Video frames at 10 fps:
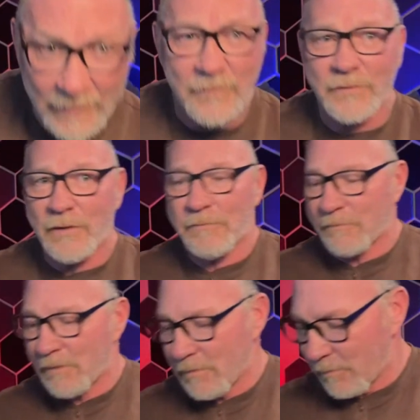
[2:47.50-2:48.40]
stuff
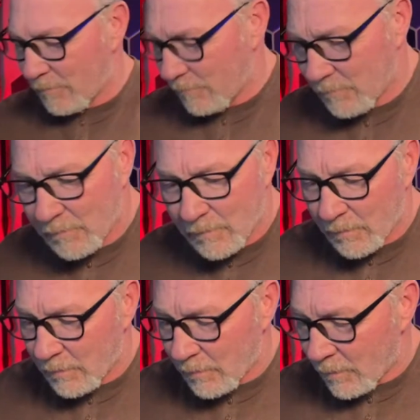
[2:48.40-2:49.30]
there.
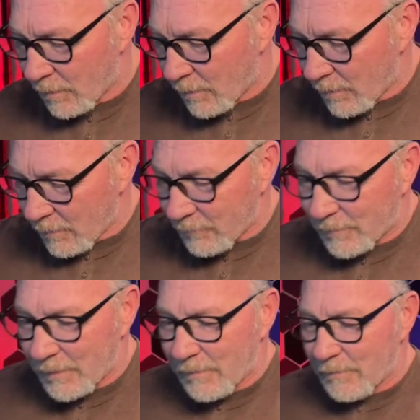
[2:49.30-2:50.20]
Let's
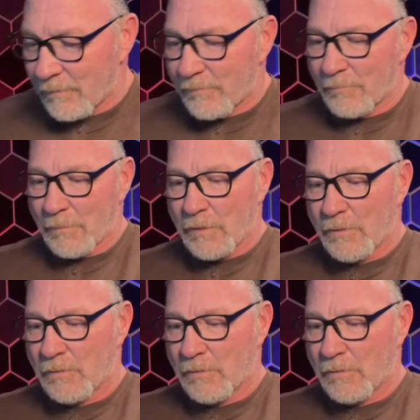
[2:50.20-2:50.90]
get into some